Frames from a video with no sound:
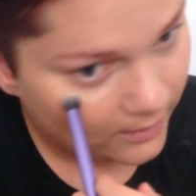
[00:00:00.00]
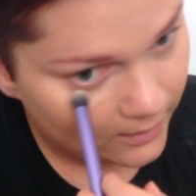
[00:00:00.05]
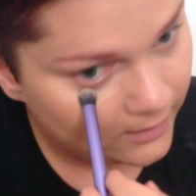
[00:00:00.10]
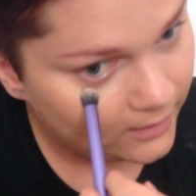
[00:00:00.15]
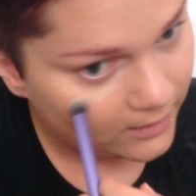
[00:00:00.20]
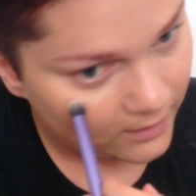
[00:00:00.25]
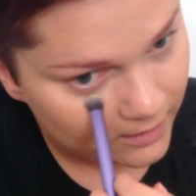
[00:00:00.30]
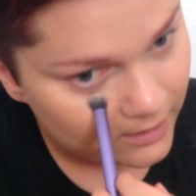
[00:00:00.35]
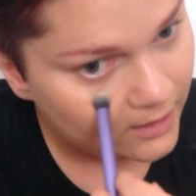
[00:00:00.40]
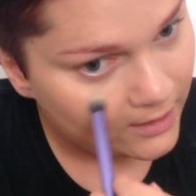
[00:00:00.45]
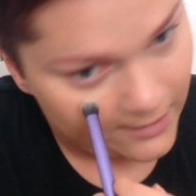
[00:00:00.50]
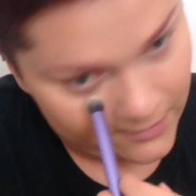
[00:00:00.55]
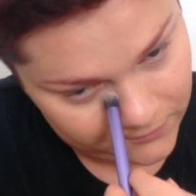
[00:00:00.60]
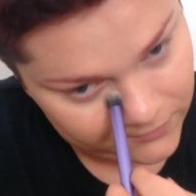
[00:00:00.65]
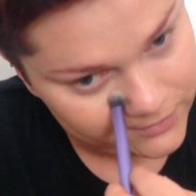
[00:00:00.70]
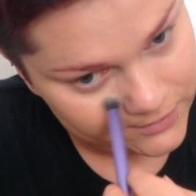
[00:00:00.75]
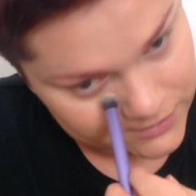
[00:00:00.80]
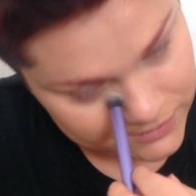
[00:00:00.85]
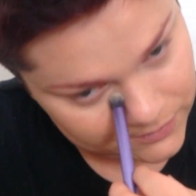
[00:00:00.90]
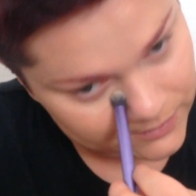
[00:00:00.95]
It
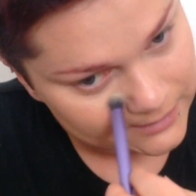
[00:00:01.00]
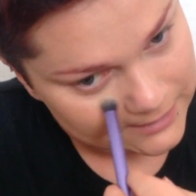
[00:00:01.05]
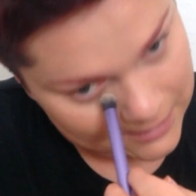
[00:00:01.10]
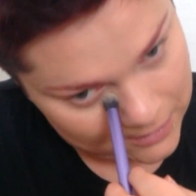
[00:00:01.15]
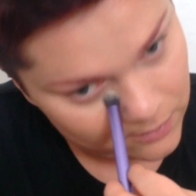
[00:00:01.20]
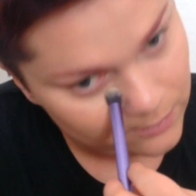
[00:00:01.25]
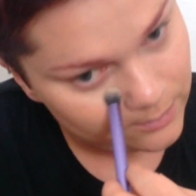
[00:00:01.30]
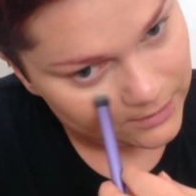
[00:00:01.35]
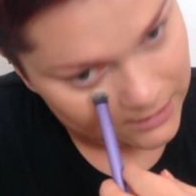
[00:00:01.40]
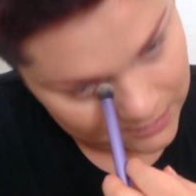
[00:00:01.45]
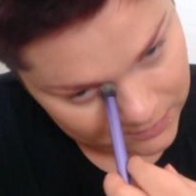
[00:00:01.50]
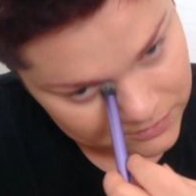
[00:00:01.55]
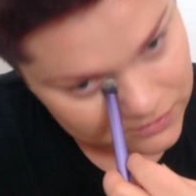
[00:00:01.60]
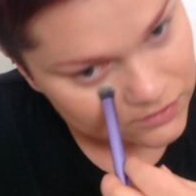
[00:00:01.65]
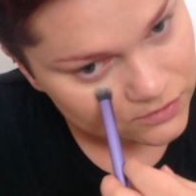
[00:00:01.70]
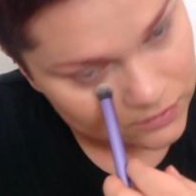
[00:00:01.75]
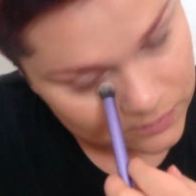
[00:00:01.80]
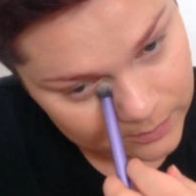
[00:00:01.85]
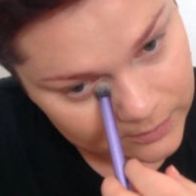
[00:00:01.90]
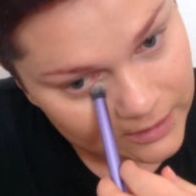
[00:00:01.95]
covers without being
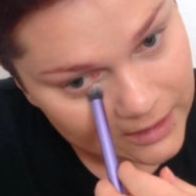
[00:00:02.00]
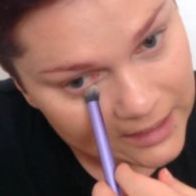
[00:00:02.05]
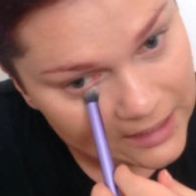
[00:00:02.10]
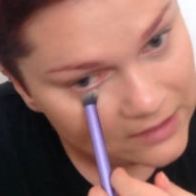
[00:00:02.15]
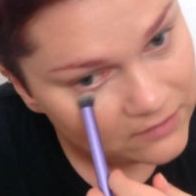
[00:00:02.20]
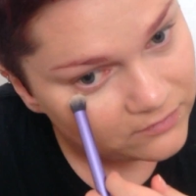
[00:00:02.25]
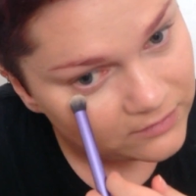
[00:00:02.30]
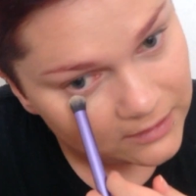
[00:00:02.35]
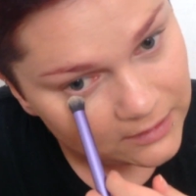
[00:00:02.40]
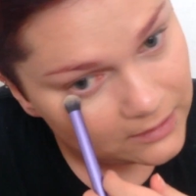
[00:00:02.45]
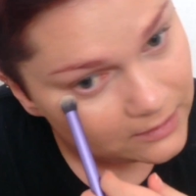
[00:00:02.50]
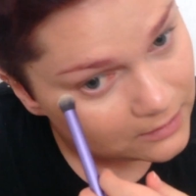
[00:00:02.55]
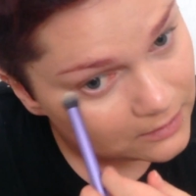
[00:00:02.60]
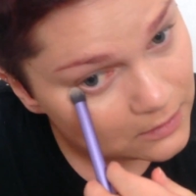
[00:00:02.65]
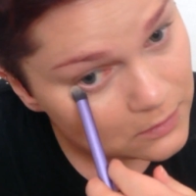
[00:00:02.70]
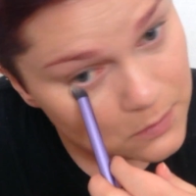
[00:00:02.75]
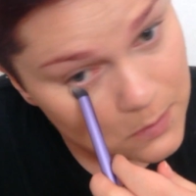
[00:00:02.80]
super heavy.